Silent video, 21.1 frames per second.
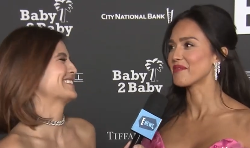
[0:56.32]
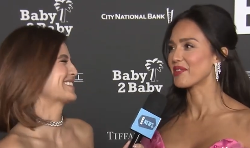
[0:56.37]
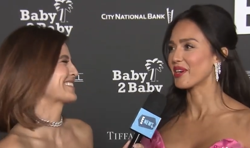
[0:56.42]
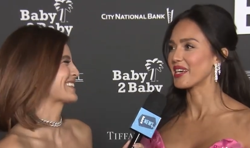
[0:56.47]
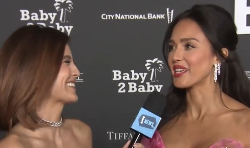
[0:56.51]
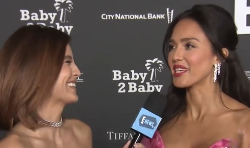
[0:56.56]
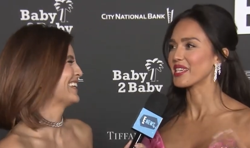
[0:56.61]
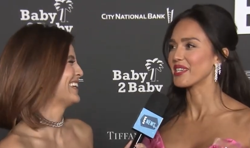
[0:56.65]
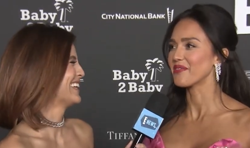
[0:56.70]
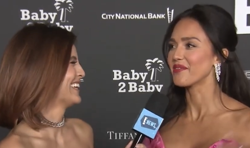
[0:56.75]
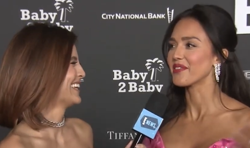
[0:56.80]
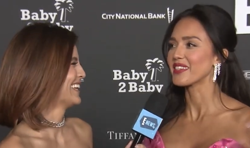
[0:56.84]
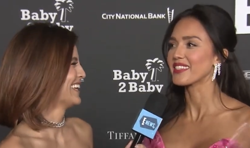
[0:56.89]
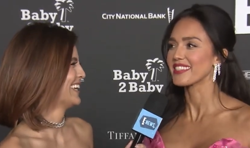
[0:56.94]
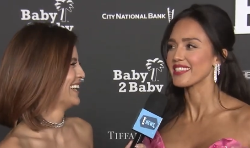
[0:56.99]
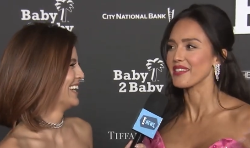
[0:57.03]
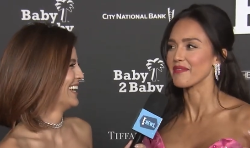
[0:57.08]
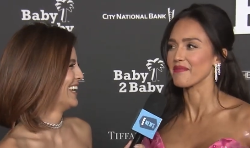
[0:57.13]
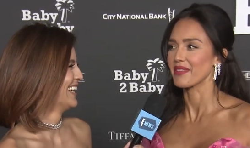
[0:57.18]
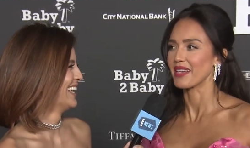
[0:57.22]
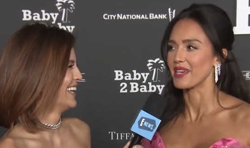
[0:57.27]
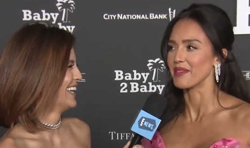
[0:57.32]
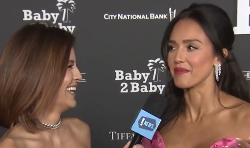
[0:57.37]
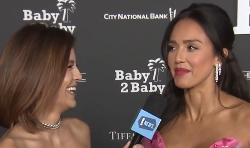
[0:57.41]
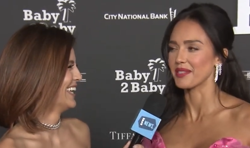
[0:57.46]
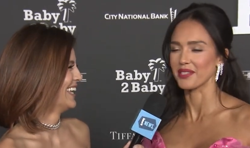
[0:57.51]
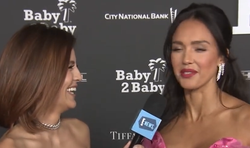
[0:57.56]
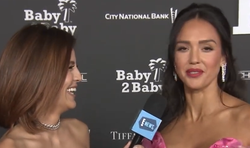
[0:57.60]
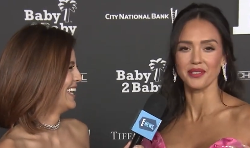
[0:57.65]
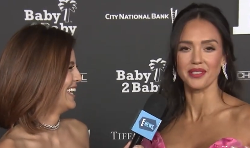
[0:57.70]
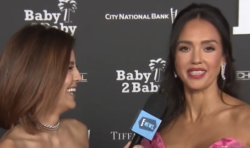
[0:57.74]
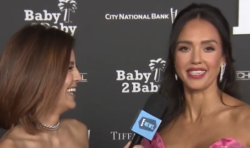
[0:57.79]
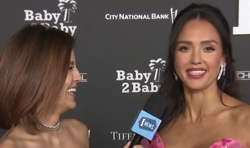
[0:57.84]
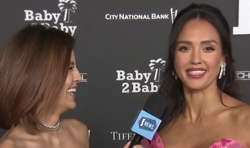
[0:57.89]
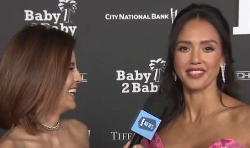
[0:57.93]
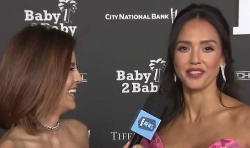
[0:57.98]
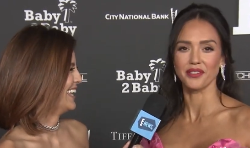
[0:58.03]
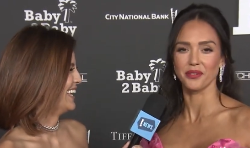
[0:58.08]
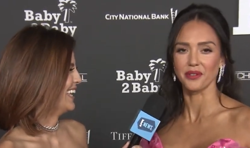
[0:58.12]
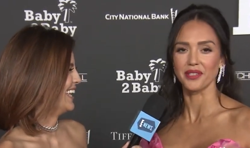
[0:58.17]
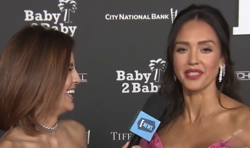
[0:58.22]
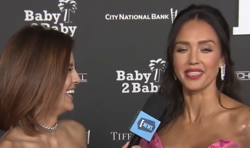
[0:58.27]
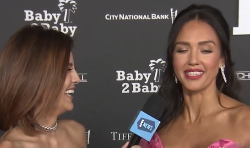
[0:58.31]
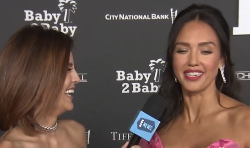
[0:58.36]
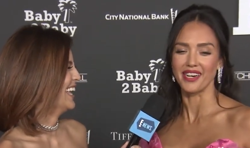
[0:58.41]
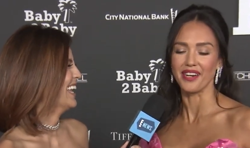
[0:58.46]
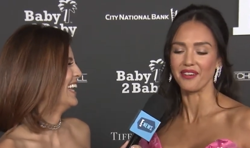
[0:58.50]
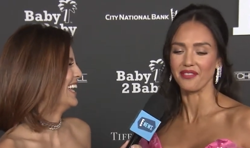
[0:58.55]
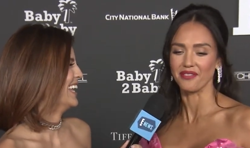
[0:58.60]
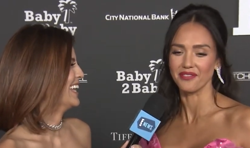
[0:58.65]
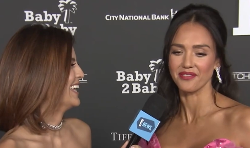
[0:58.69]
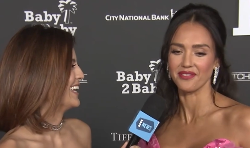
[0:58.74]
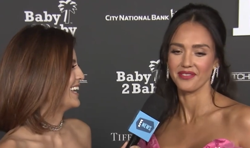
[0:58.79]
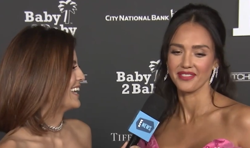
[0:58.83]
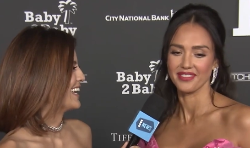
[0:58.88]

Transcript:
Speaker 1: keep trying to convince them that I'm still like cool enough